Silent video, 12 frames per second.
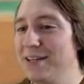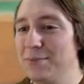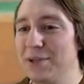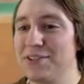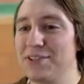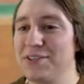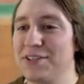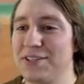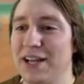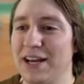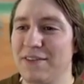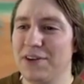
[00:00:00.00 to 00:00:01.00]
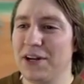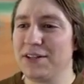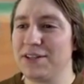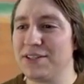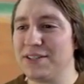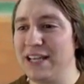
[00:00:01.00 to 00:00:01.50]
Planner says it's not even
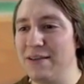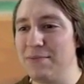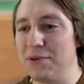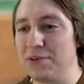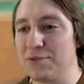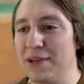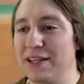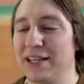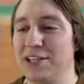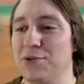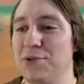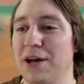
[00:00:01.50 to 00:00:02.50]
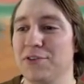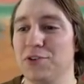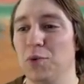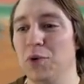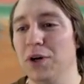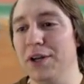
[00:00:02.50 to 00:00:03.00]
on Steam. It was made in like
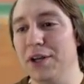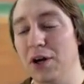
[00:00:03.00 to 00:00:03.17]
2001.